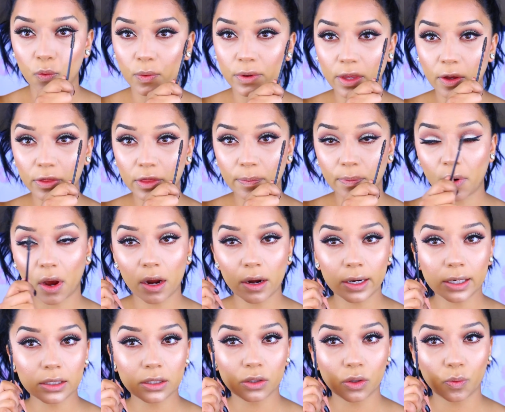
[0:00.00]
Without the
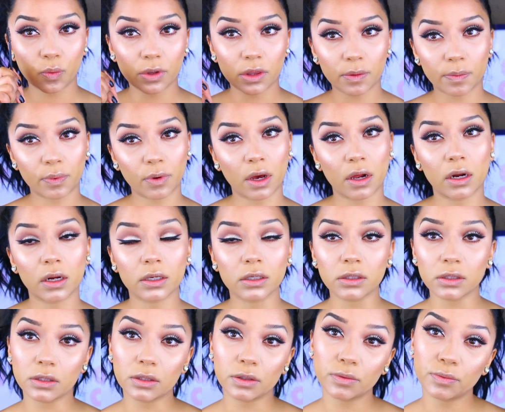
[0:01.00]
product, with the
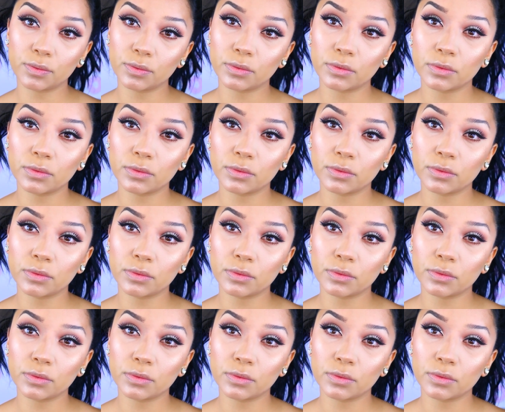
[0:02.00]
product.